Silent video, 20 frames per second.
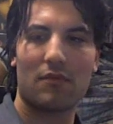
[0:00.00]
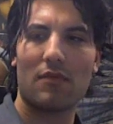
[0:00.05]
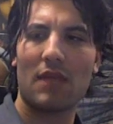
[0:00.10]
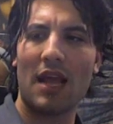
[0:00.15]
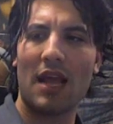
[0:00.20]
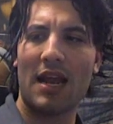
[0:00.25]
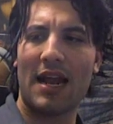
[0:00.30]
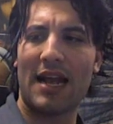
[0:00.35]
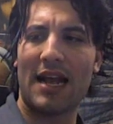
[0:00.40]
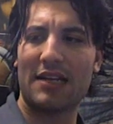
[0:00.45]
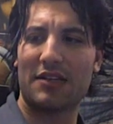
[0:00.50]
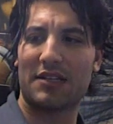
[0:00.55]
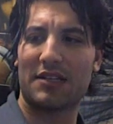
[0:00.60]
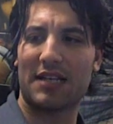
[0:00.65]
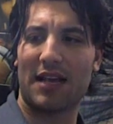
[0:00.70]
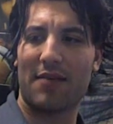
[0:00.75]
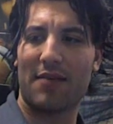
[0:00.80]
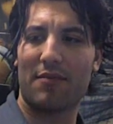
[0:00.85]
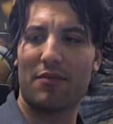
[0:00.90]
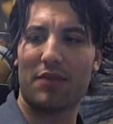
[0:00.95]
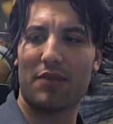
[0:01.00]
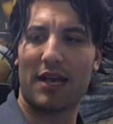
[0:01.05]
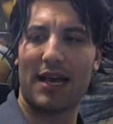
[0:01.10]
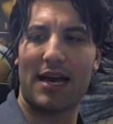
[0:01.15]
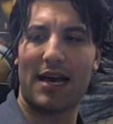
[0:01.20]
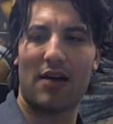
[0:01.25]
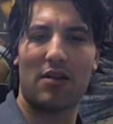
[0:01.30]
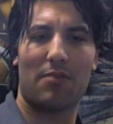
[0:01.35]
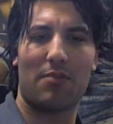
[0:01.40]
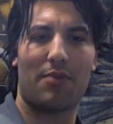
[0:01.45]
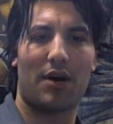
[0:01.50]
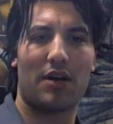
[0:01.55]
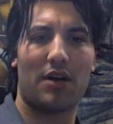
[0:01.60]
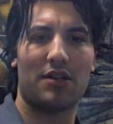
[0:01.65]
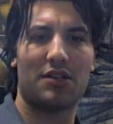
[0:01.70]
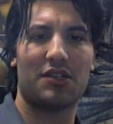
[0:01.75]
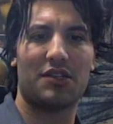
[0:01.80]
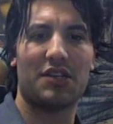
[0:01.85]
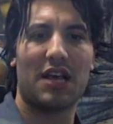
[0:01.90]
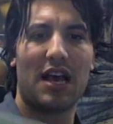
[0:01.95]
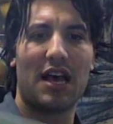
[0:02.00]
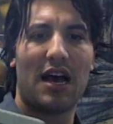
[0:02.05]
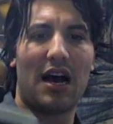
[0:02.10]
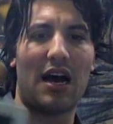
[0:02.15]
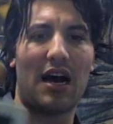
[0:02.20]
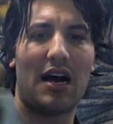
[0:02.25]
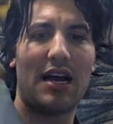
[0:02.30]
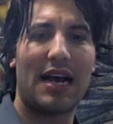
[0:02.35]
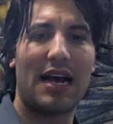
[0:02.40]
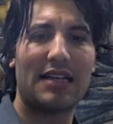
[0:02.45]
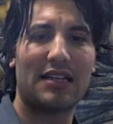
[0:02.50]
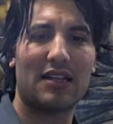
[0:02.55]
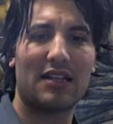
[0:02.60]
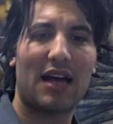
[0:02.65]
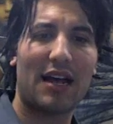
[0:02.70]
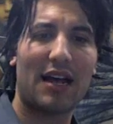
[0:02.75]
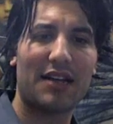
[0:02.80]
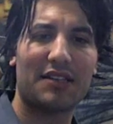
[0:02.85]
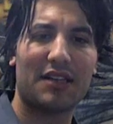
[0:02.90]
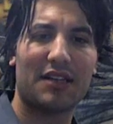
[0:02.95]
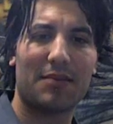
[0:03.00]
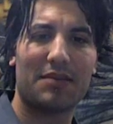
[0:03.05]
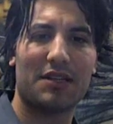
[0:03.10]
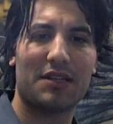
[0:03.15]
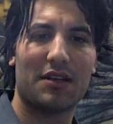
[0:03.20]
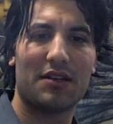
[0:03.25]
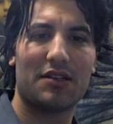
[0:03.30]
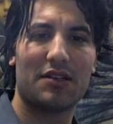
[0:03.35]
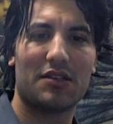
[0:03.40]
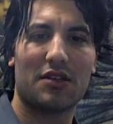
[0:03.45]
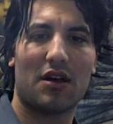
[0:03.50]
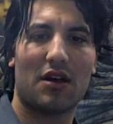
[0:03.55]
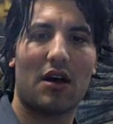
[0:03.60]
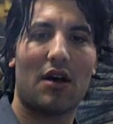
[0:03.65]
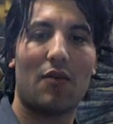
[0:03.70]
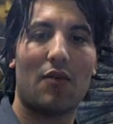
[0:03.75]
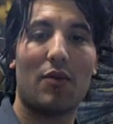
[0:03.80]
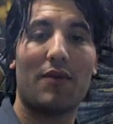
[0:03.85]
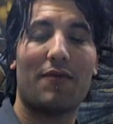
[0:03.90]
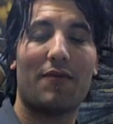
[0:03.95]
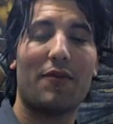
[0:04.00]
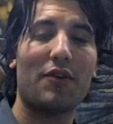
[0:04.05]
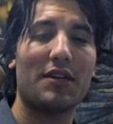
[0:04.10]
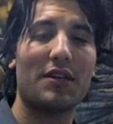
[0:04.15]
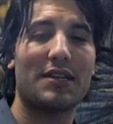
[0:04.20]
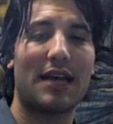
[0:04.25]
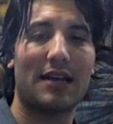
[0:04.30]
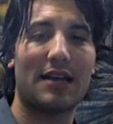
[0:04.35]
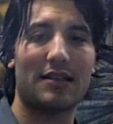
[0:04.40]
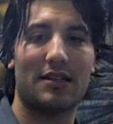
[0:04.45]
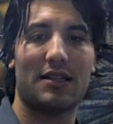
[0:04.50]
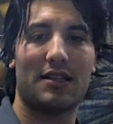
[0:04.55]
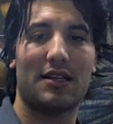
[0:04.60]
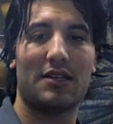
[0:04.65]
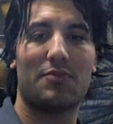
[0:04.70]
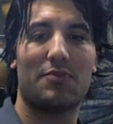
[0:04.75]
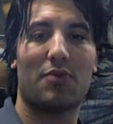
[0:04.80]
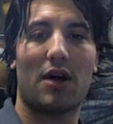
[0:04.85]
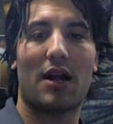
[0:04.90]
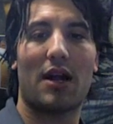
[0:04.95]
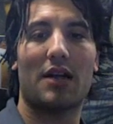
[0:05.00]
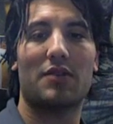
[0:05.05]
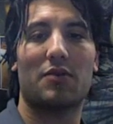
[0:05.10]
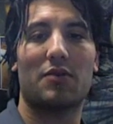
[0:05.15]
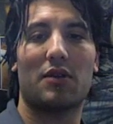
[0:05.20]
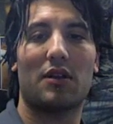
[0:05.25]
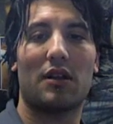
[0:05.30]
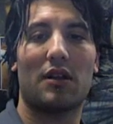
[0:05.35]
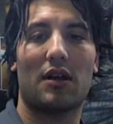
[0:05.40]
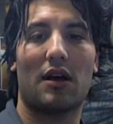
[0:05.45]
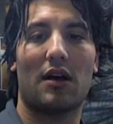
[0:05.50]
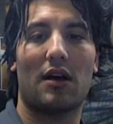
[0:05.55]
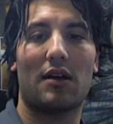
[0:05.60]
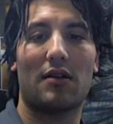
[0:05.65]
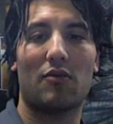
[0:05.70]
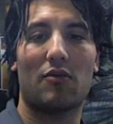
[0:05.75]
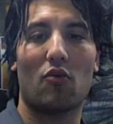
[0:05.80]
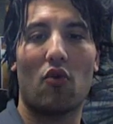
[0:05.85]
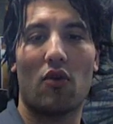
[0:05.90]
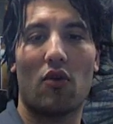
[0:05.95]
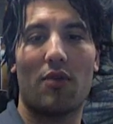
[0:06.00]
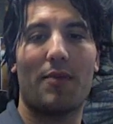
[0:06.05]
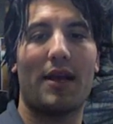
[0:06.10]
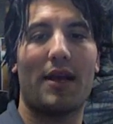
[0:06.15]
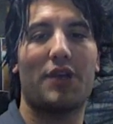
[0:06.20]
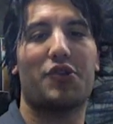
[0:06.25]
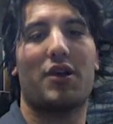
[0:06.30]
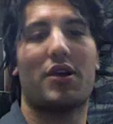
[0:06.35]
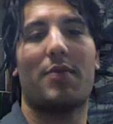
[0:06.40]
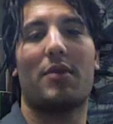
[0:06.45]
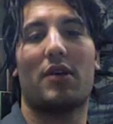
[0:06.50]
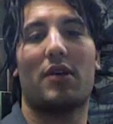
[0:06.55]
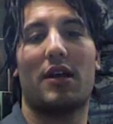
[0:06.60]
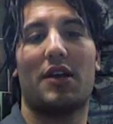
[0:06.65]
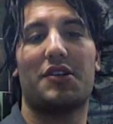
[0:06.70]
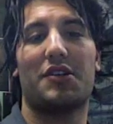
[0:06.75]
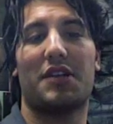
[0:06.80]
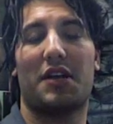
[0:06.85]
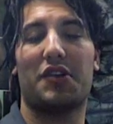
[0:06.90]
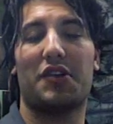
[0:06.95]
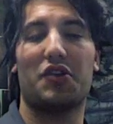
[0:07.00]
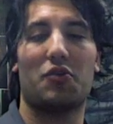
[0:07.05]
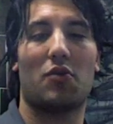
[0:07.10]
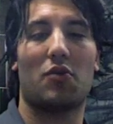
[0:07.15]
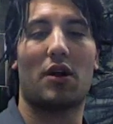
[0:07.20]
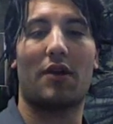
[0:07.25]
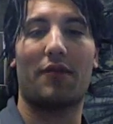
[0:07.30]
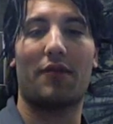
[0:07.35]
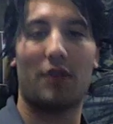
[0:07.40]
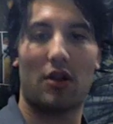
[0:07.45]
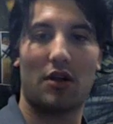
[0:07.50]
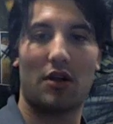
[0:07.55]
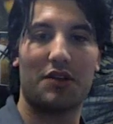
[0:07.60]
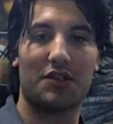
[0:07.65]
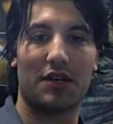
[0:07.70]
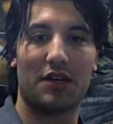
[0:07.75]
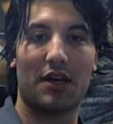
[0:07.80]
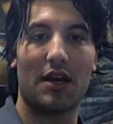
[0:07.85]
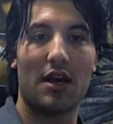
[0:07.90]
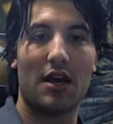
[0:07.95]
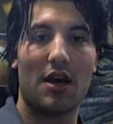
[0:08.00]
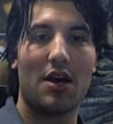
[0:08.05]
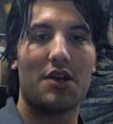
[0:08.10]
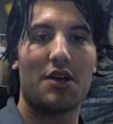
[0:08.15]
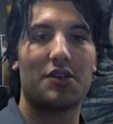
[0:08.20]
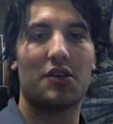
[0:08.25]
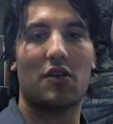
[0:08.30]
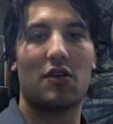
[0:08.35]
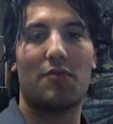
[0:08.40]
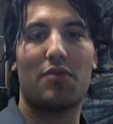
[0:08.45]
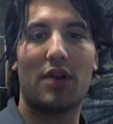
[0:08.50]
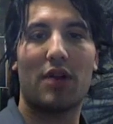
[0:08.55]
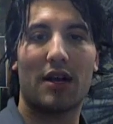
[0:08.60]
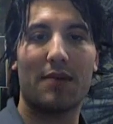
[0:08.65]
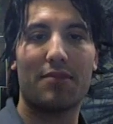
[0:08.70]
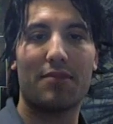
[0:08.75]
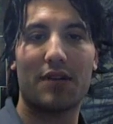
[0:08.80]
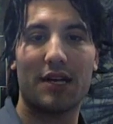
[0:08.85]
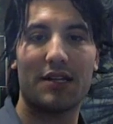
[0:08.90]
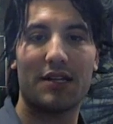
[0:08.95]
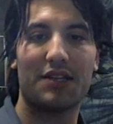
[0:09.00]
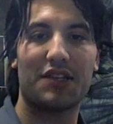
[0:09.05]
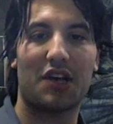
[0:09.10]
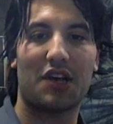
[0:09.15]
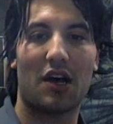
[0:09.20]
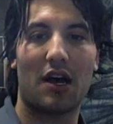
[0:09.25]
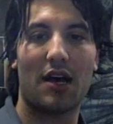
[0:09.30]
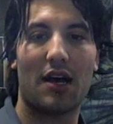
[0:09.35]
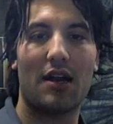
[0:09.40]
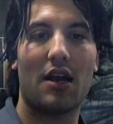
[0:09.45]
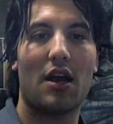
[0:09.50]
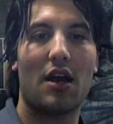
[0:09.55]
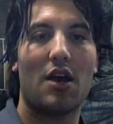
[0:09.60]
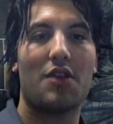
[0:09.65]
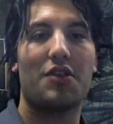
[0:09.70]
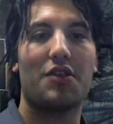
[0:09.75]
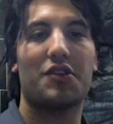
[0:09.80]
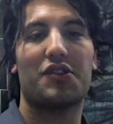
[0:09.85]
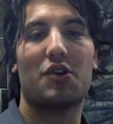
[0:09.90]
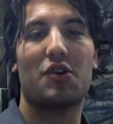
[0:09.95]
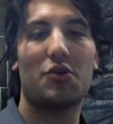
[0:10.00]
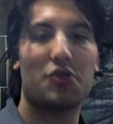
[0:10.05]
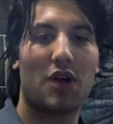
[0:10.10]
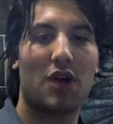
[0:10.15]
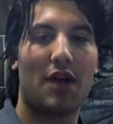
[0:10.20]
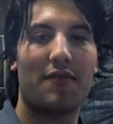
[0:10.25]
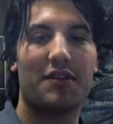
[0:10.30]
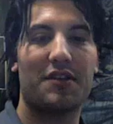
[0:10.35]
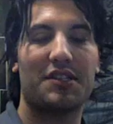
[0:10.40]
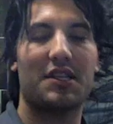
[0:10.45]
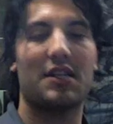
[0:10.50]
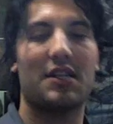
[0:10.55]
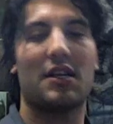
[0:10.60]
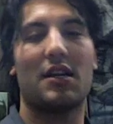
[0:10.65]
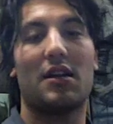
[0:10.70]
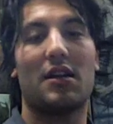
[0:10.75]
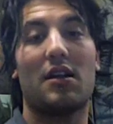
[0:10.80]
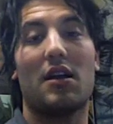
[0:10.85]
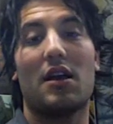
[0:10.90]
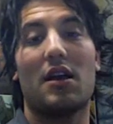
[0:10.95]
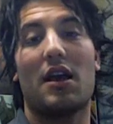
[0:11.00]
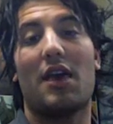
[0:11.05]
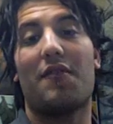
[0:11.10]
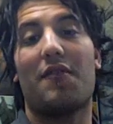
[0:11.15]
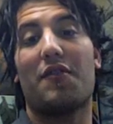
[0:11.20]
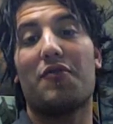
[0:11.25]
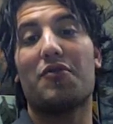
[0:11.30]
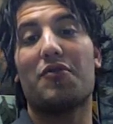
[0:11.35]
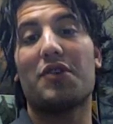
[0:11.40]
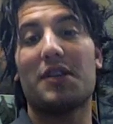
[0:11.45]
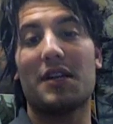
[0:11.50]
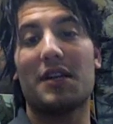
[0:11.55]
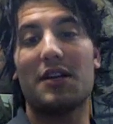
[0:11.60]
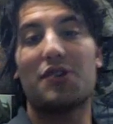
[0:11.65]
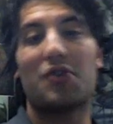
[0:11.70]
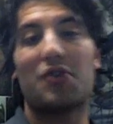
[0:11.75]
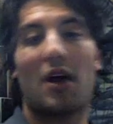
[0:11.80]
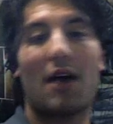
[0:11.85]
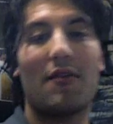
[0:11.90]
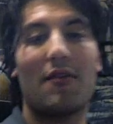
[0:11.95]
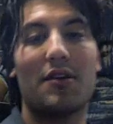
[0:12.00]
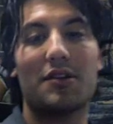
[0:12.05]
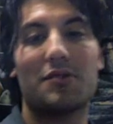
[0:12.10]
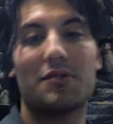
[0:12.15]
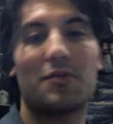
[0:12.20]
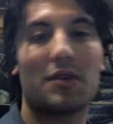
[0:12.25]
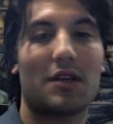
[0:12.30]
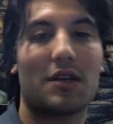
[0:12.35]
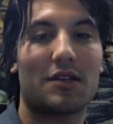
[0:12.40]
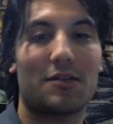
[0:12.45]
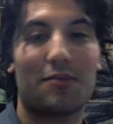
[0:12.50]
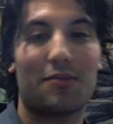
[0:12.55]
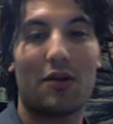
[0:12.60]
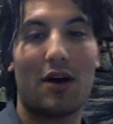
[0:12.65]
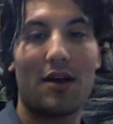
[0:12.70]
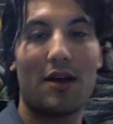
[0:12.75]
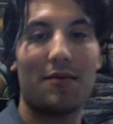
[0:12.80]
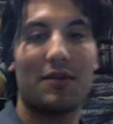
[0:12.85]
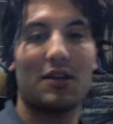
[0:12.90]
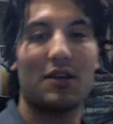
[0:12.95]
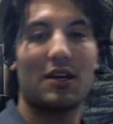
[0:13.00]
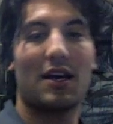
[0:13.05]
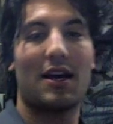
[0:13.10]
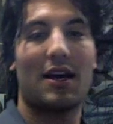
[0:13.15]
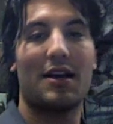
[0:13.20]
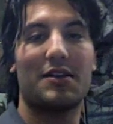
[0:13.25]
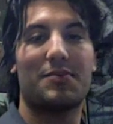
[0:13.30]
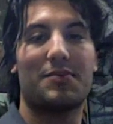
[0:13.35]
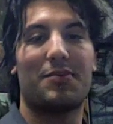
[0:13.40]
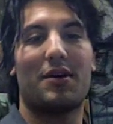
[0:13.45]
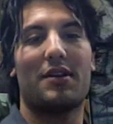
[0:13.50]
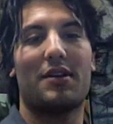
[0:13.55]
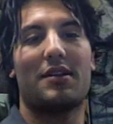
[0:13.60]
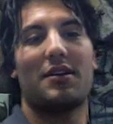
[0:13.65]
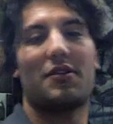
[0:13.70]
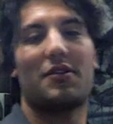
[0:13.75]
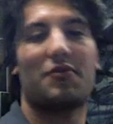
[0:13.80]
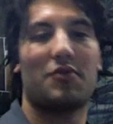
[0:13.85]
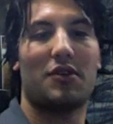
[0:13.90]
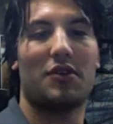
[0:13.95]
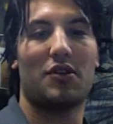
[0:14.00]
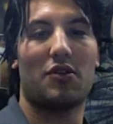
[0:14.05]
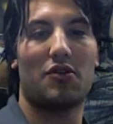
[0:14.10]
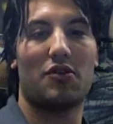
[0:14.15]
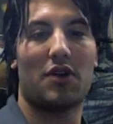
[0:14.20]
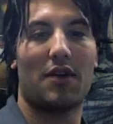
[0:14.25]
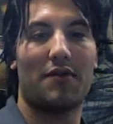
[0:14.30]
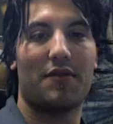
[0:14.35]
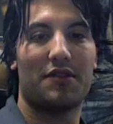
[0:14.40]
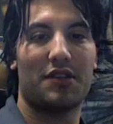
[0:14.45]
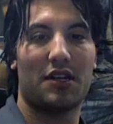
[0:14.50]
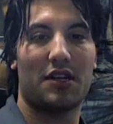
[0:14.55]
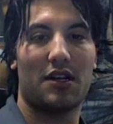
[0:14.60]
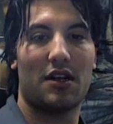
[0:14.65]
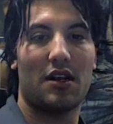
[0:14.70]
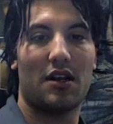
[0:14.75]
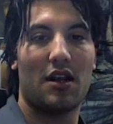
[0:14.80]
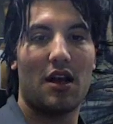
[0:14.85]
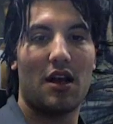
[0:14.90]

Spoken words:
And it has the same layout, the buttons. It has a lot of substance. We fully tested these products with all the major emulators, and they do work flawlessly. So plug-and-play design, there's no drivers needed. If you really need drivers, we could supply them to you guys, but there's really no drivers needed.